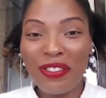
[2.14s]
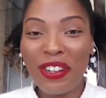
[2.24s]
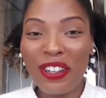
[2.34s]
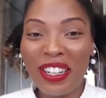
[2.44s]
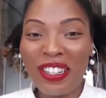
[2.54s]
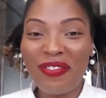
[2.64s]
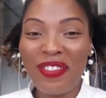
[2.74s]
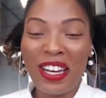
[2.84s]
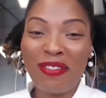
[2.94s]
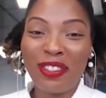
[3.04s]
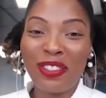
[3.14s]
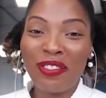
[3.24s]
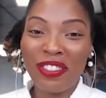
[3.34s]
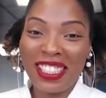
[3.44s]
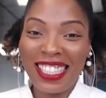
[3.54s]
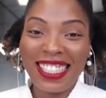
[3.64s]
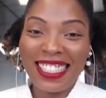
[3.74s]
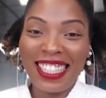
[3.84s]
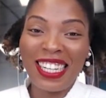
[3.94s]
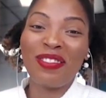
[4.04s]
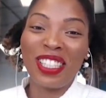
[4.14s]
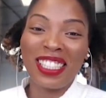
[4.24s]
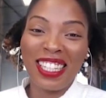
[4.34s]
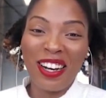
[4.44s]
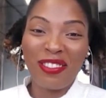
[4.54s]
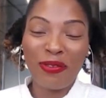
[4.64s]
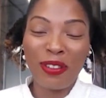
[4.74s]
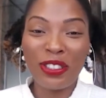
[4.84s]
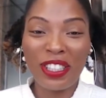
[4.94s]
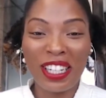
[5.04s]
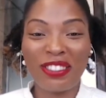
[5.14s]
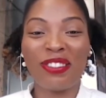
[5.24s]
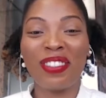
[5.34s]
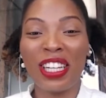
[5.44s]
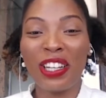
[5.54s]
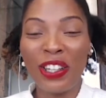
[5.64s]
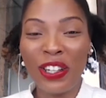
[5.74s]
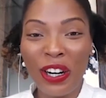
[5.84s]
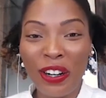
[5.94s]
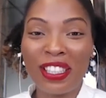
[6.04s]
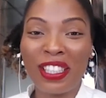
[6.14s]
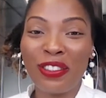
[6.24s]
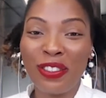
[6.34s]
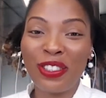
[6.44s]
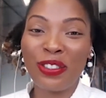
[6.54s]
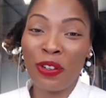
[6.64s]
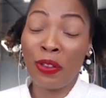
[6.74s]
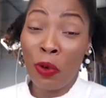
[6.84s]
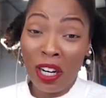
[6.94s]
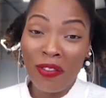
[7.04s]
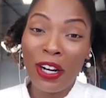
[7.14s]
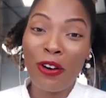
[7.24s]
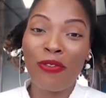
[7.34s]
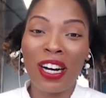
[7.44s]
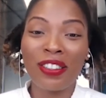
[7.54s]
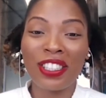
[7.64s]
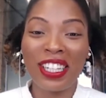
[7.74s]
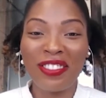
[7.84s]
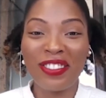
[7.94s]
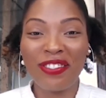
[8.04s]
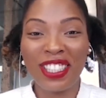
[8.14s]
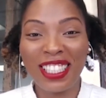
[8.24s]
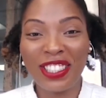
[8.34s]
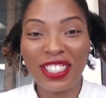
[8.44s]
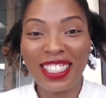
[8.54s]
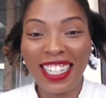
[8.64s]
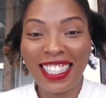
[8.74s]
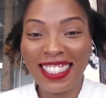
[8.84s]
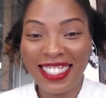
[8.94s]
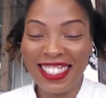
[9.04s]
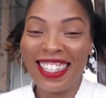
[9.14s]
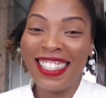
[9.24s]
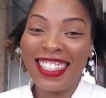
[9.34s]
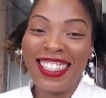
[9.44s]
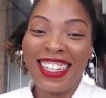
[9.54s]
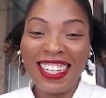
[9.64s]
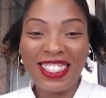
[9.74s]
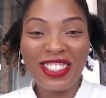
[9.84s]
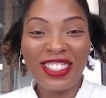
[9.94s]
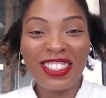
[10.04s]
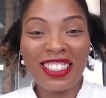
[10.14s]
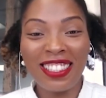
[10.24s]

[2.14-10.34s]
Welcome. I am super excited today because I have a special guest with me, Lauren, who is one of the co-founders of the Financial Diet. Hey, Lauren.